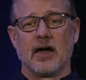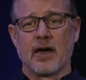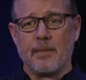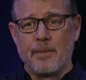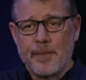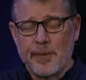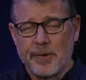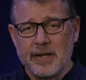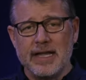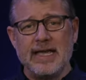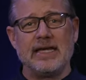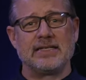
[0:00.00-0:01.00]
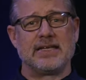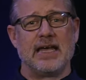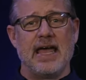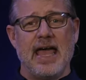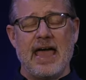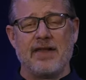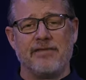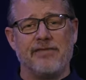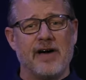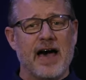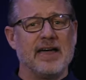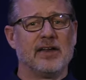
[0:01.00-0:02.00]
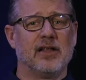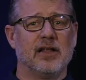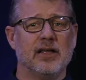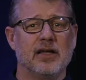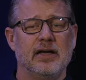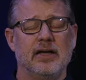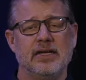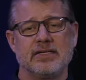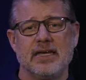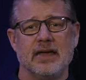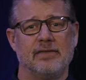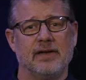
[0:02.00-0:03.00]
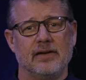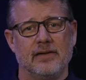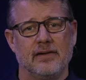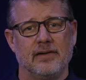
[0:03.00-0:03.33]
complete and final, is given.